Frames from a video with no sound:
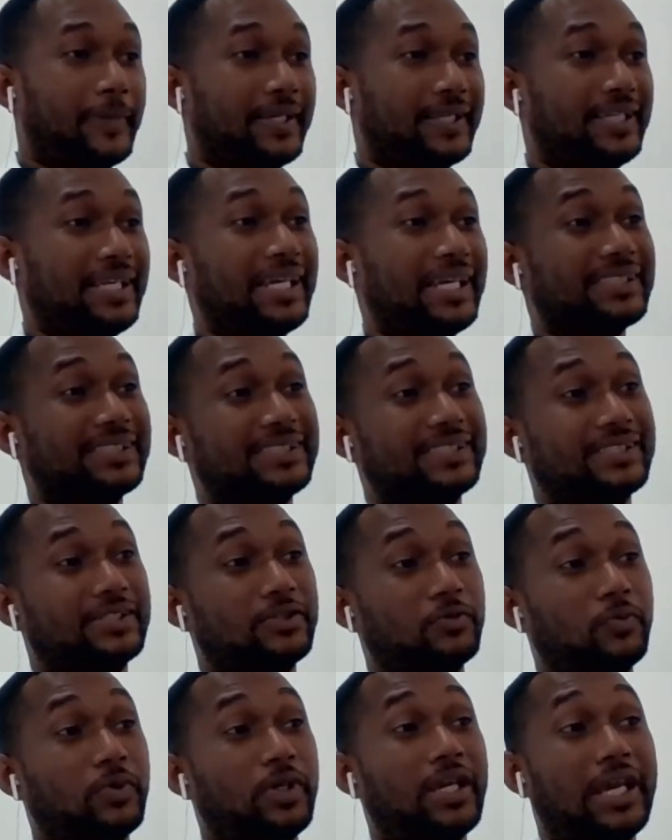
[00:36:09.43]
Yes,
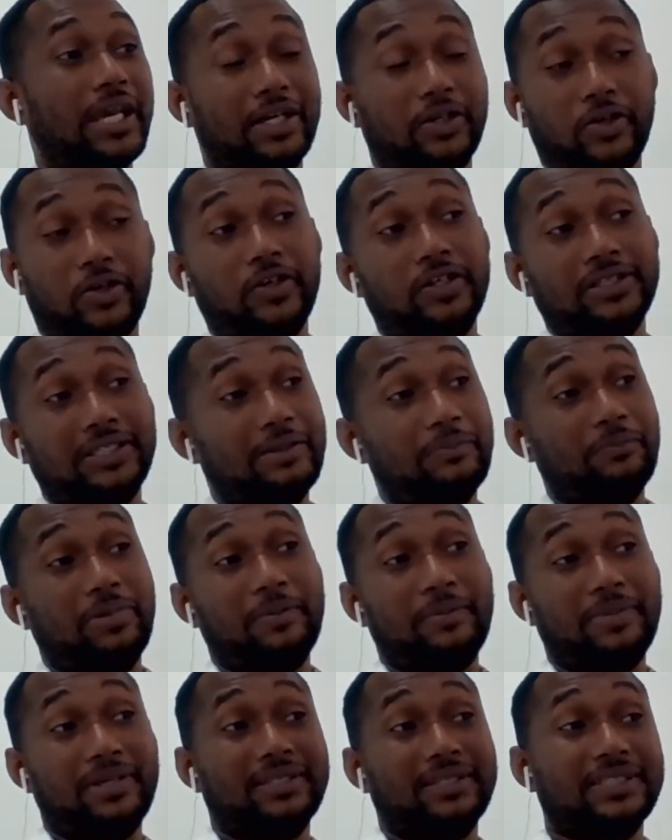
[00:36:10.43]
we are currently
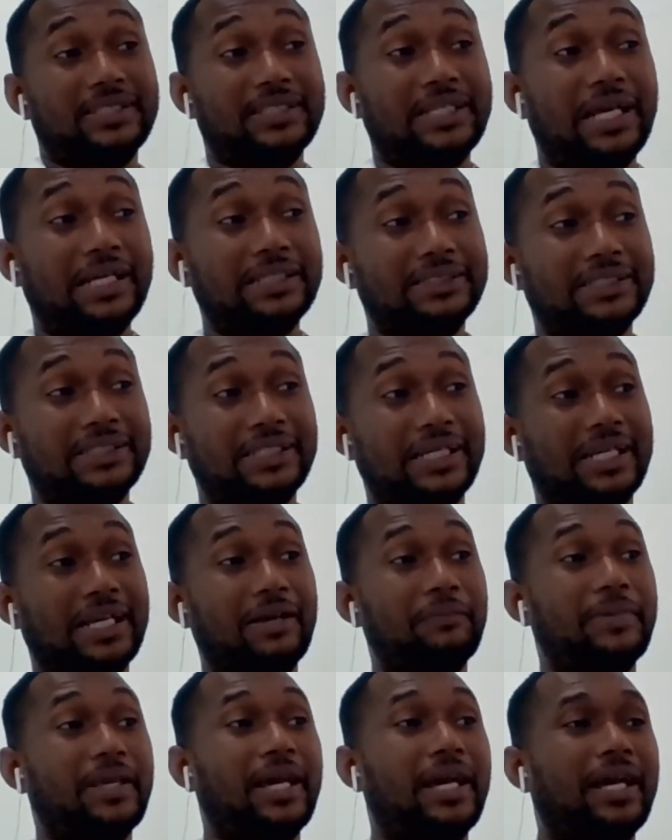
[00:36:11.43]
implementing that in the Gambia.